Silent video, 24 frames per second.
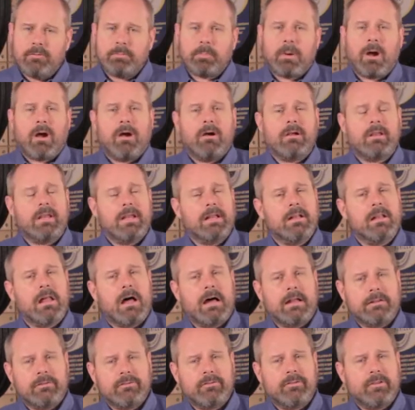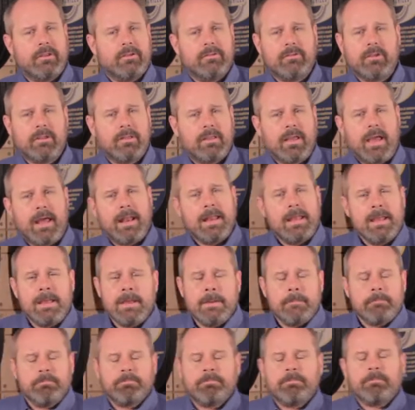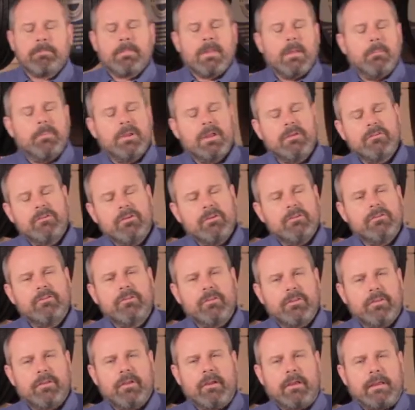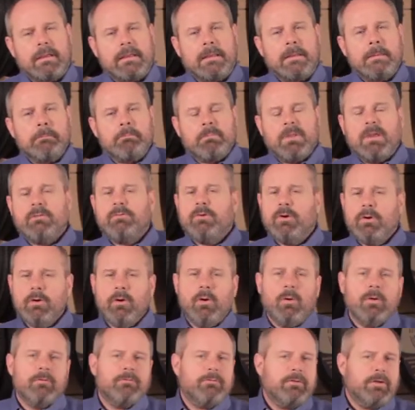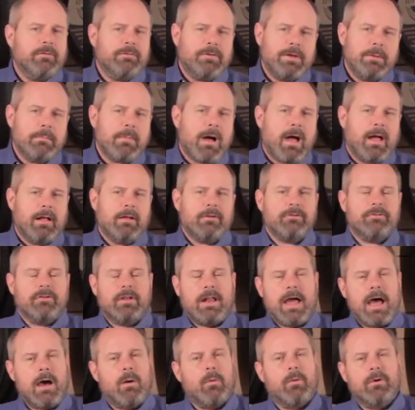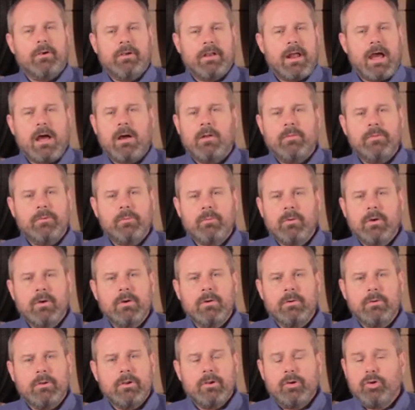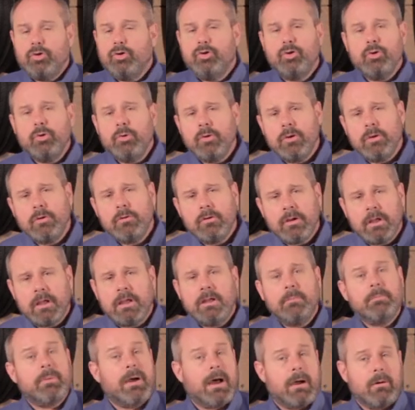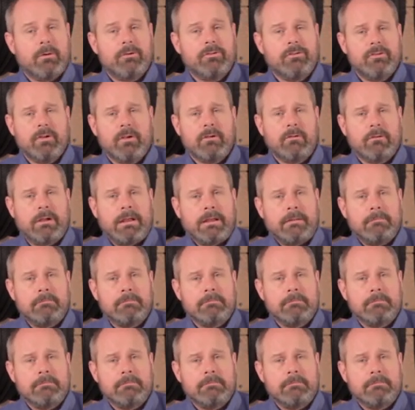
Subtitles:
parking lots, things like that. Because here's the thing. If you're going 50 miles an hour down the road, do you need power steering?